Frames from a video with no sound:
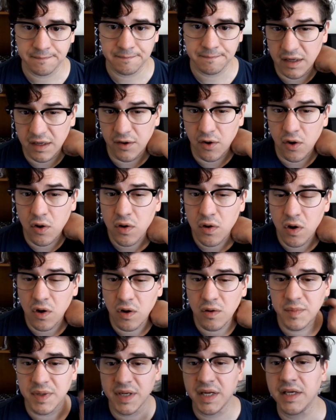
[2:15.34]
And it all
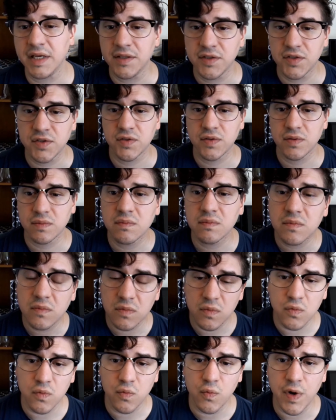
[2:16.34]
culminates
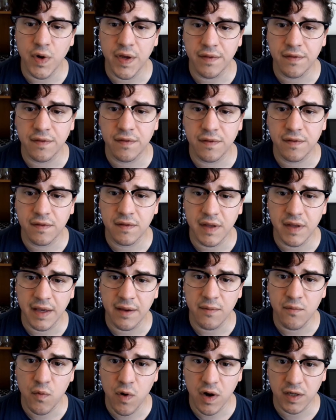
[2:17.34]
with
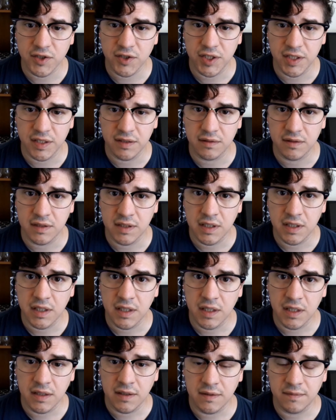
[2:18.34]
him watching
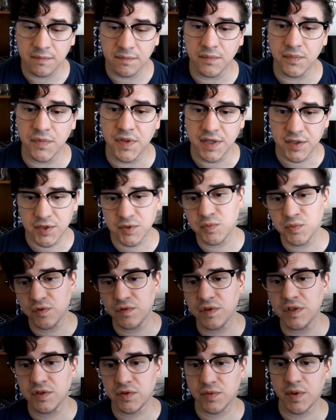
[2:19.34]
this
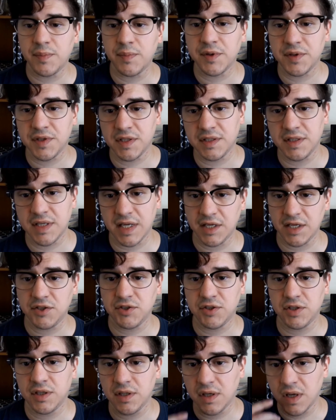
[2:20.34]
movie's
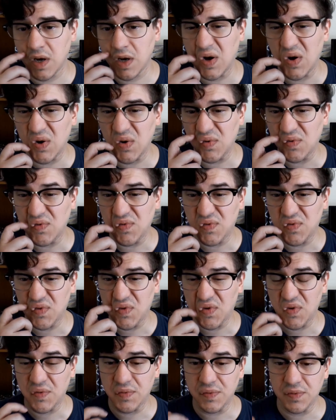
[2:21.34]
representation of
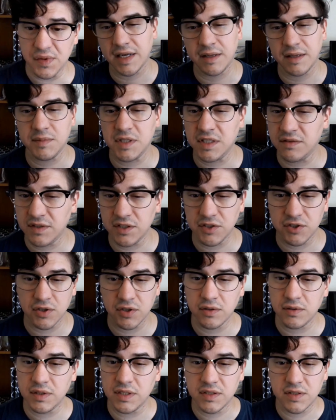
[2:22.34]
that MTV
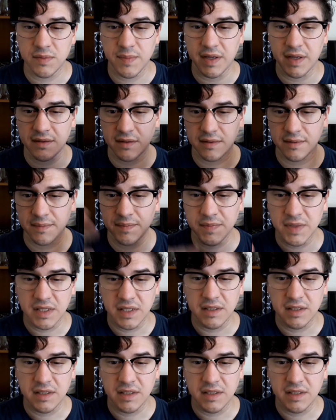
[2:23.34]
show is about the